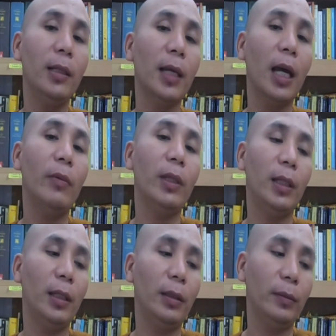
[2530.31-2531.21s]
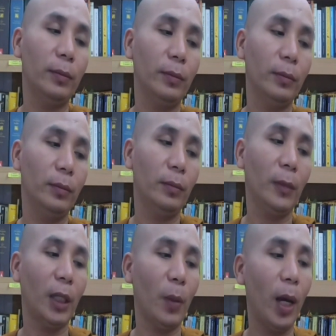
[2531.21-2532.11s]
everything. The
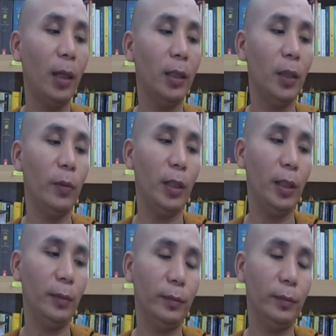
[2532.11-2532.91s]
mind leads everything.